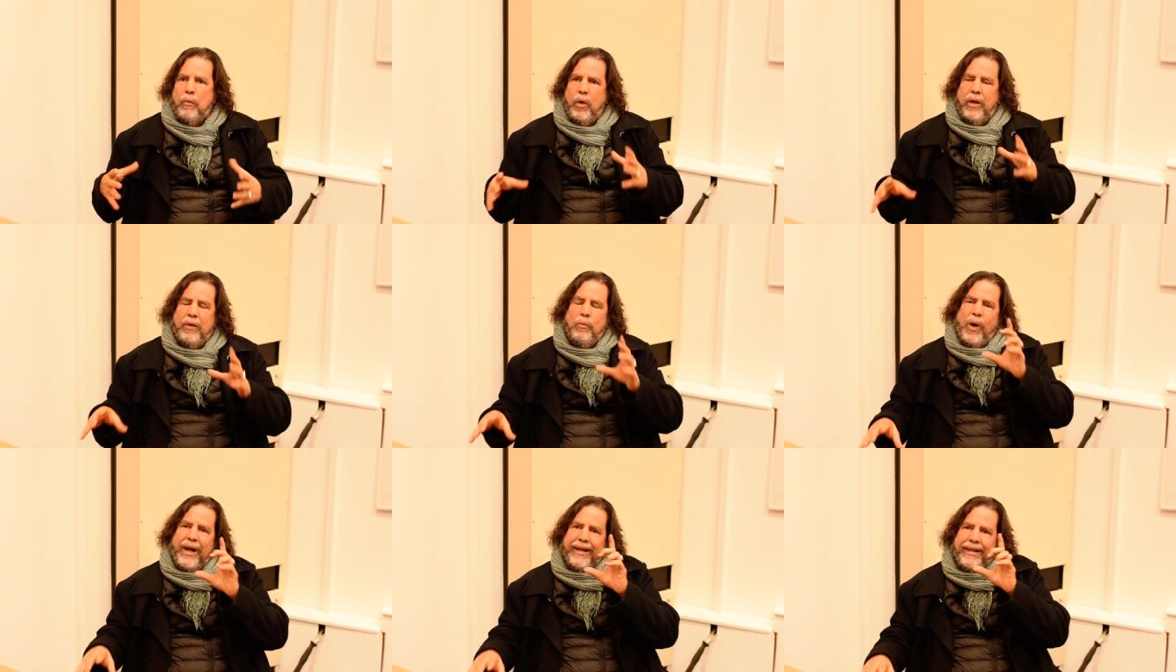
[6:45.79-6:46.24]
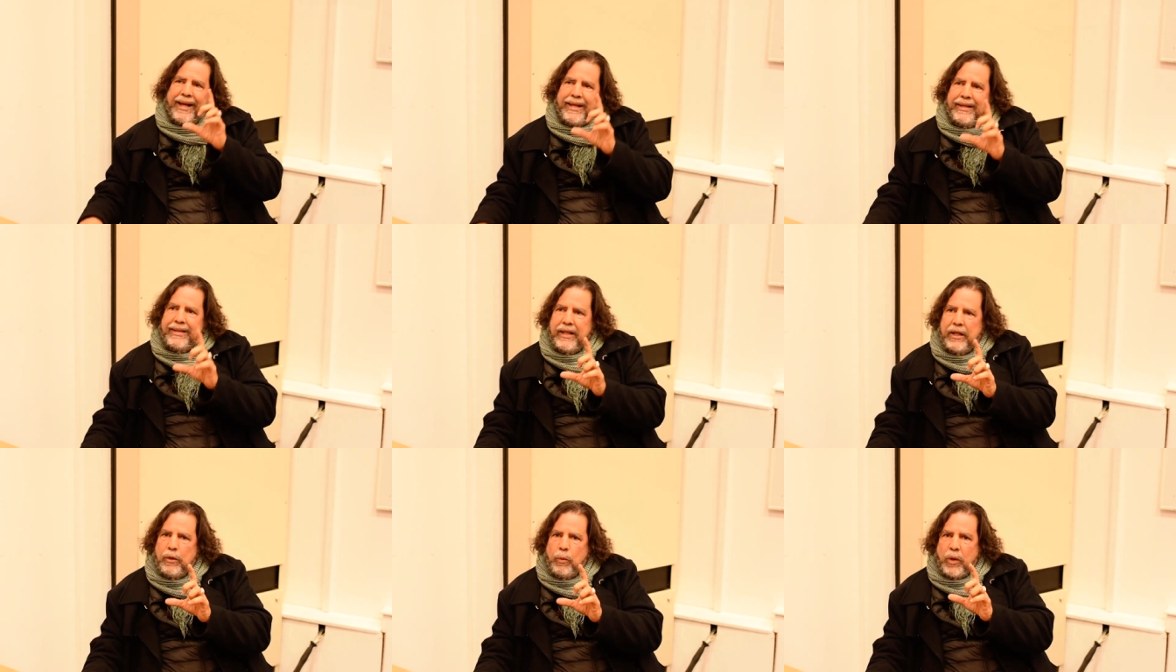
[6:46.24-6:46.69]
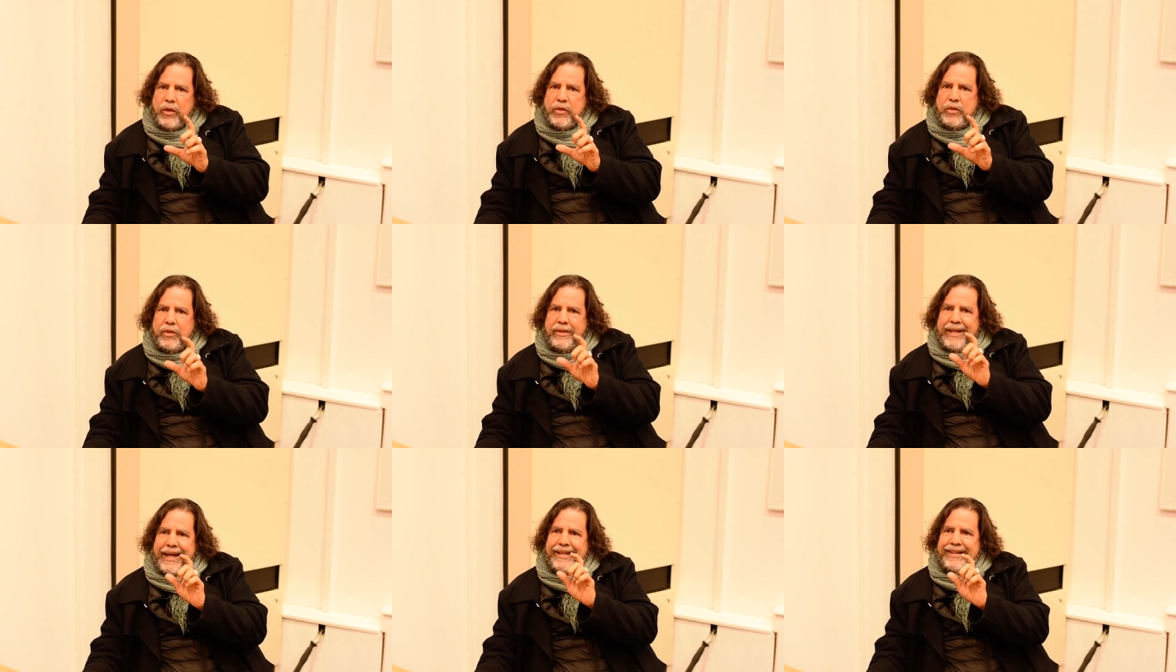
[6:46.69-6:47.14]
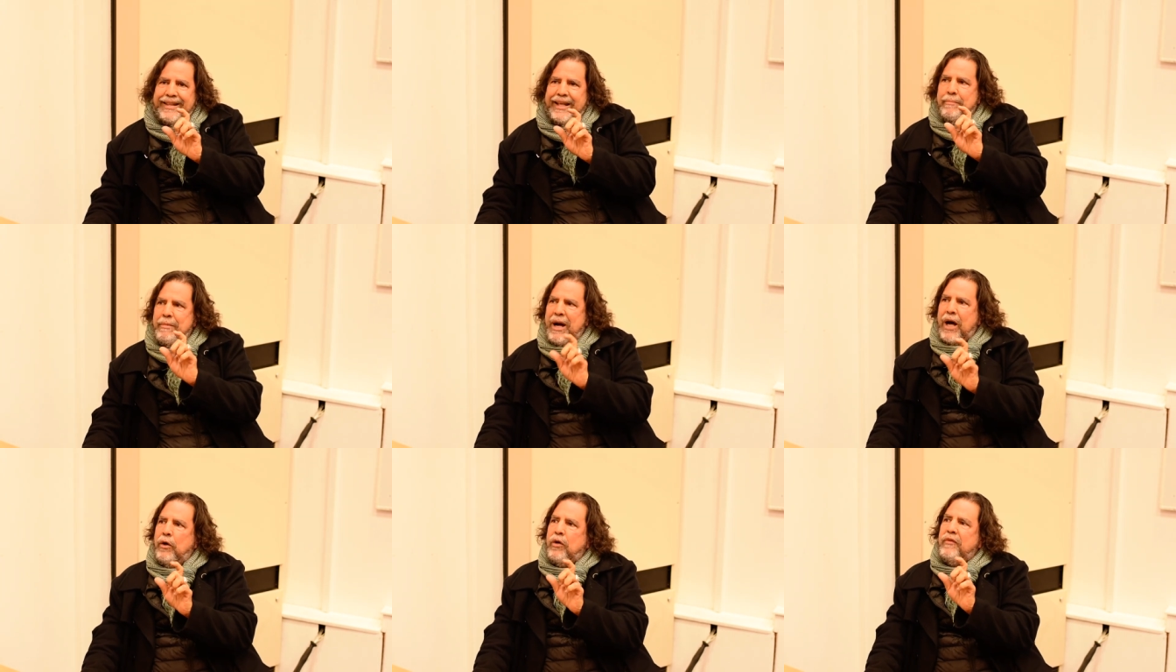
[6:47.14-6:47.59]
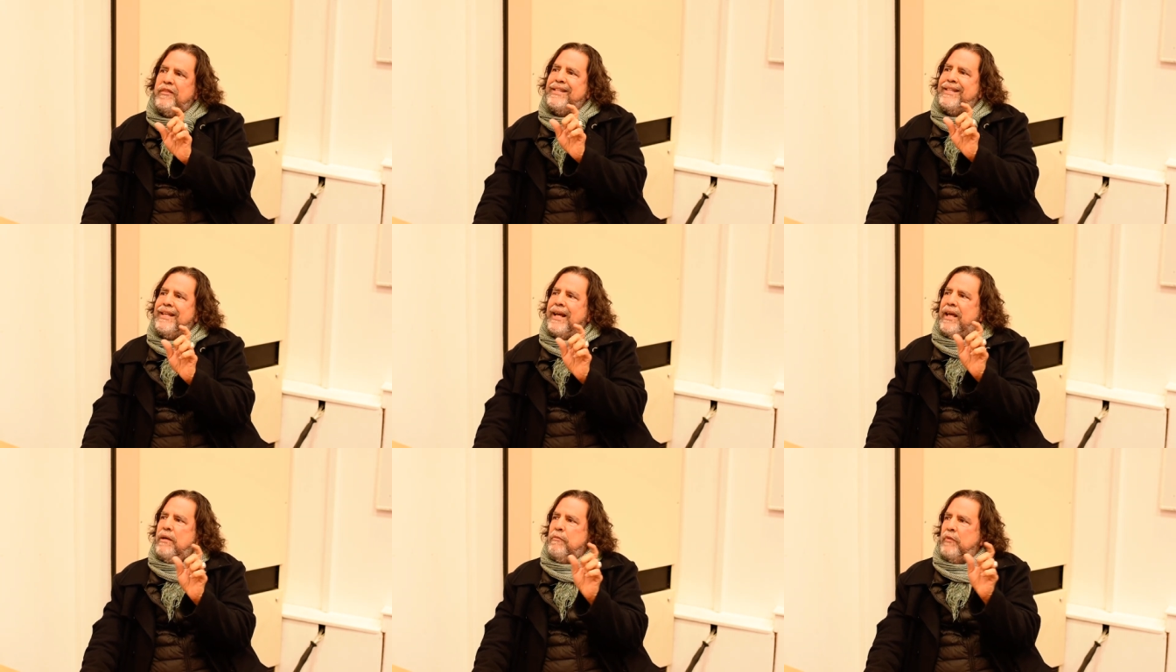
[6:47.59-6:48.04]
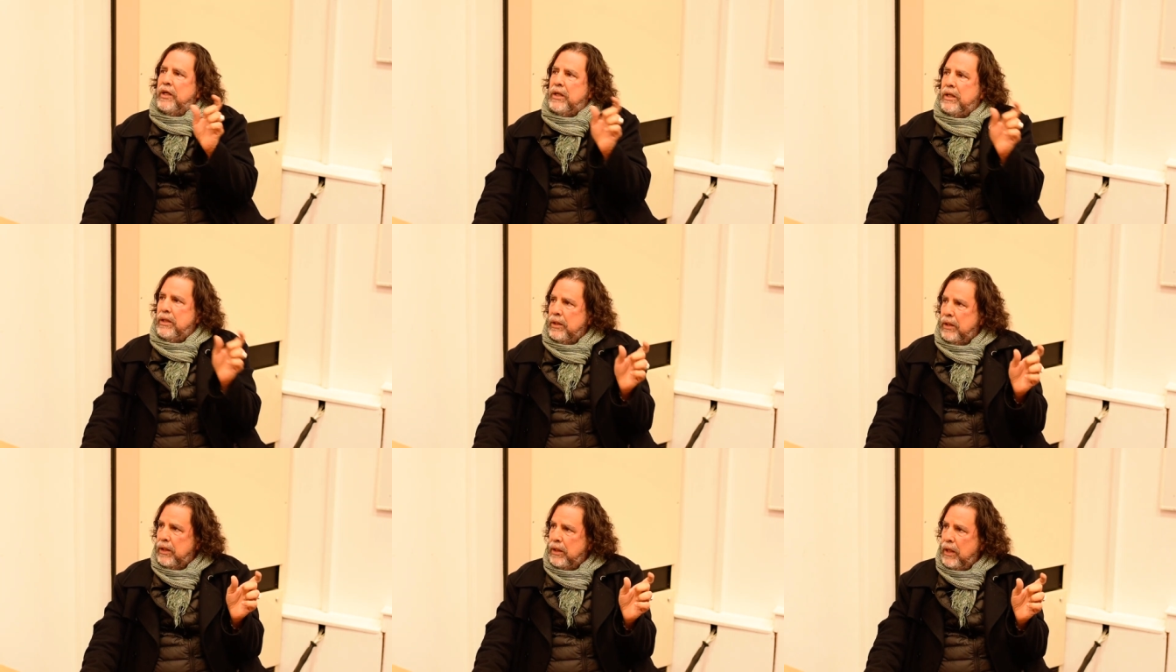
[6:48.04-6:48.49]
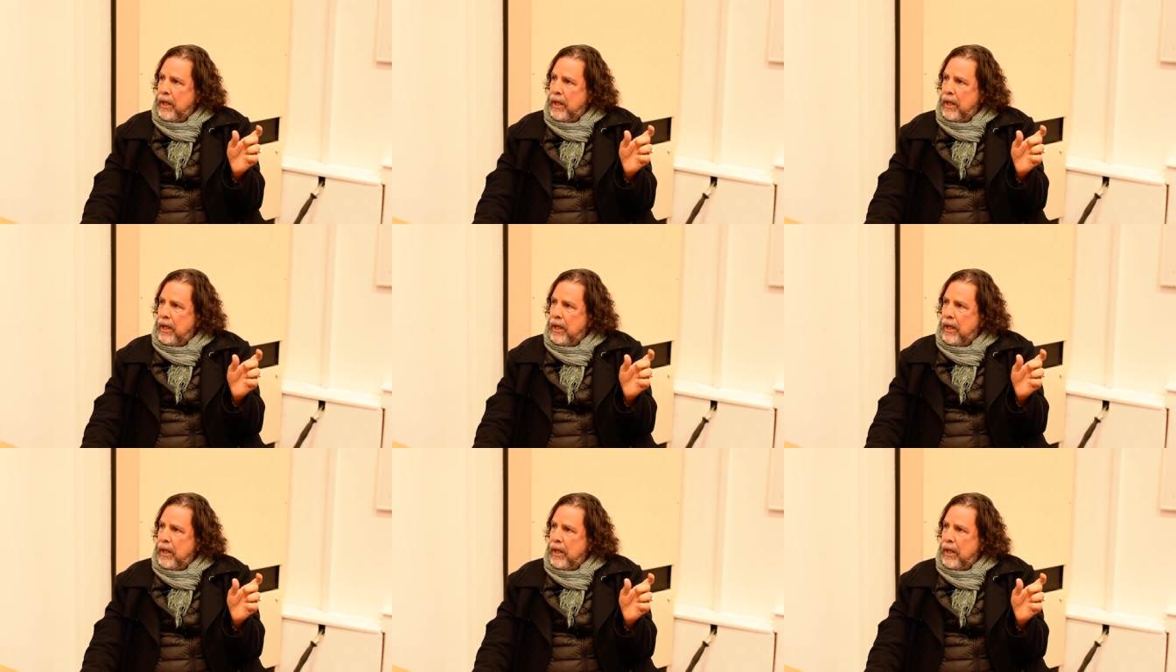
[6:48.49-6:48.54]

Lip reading: Well, what they did was take them out of slavery